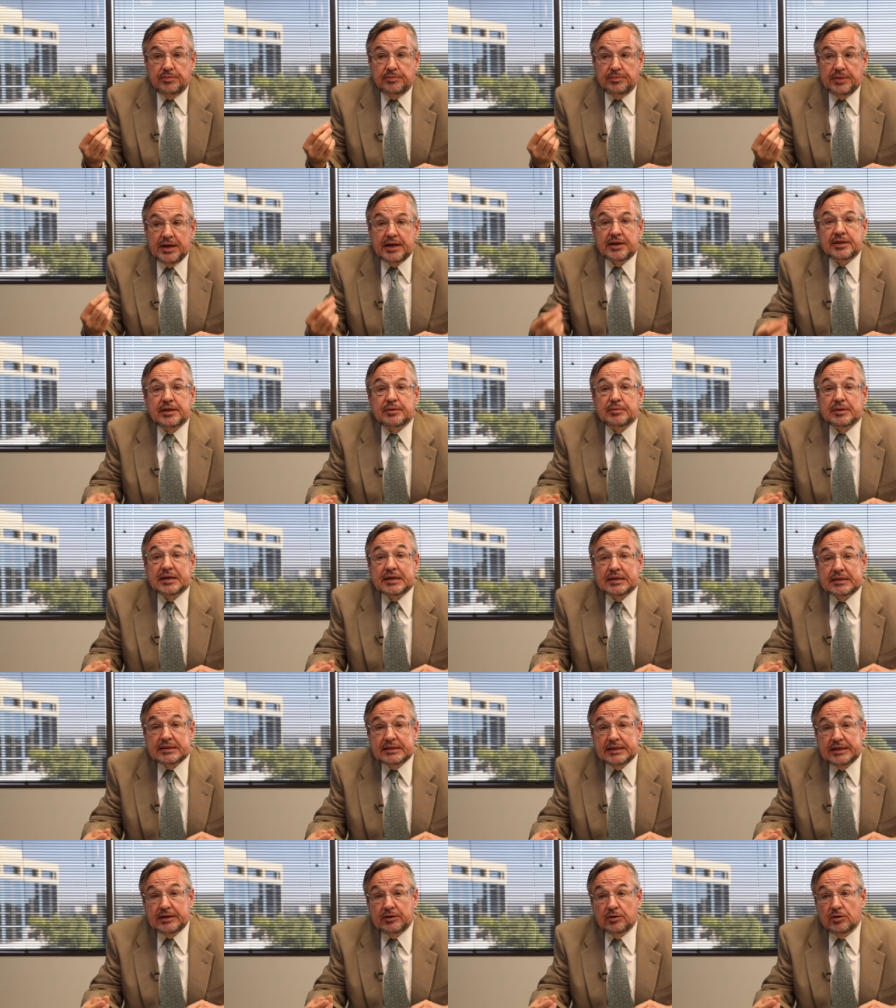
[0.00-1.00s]
make them
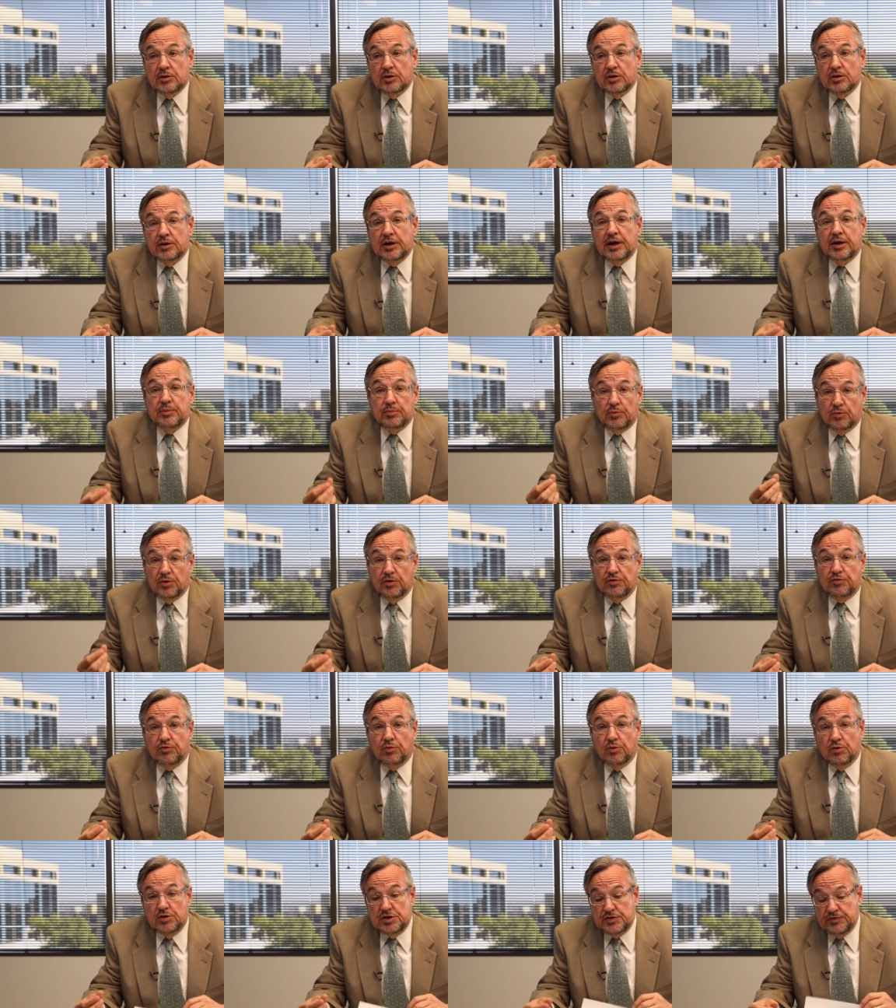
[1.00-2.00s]
clearer and more
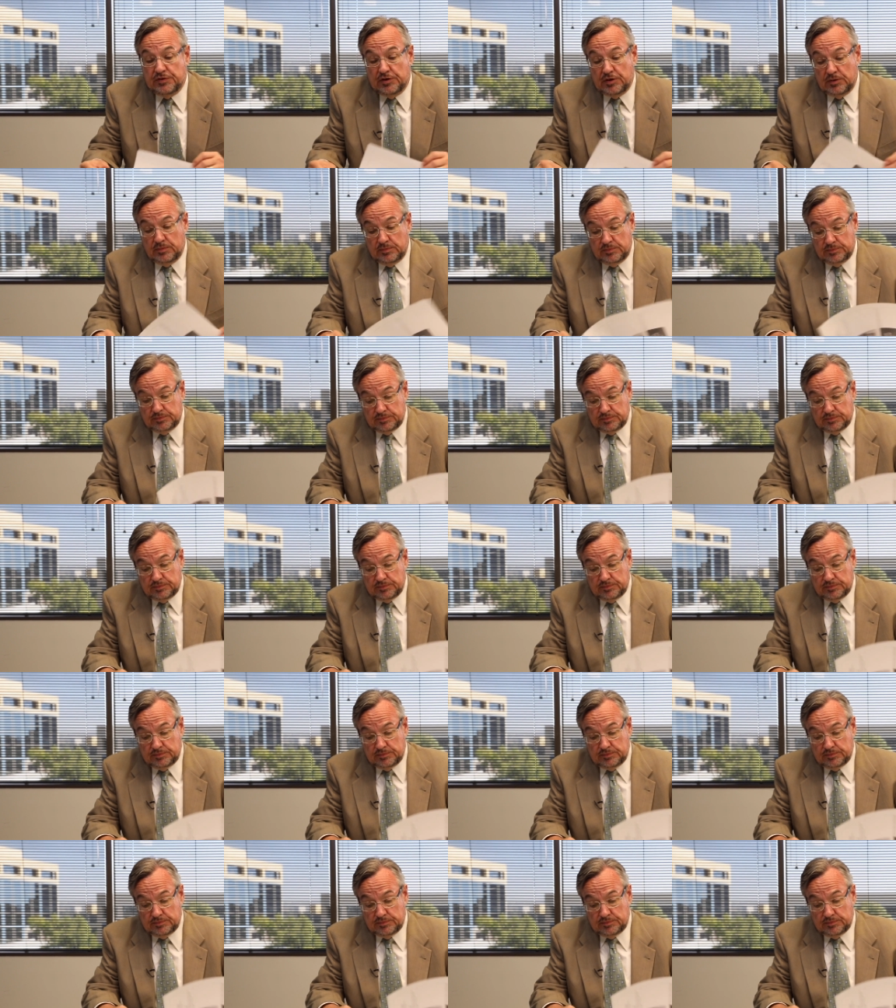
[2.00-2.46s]
forceful.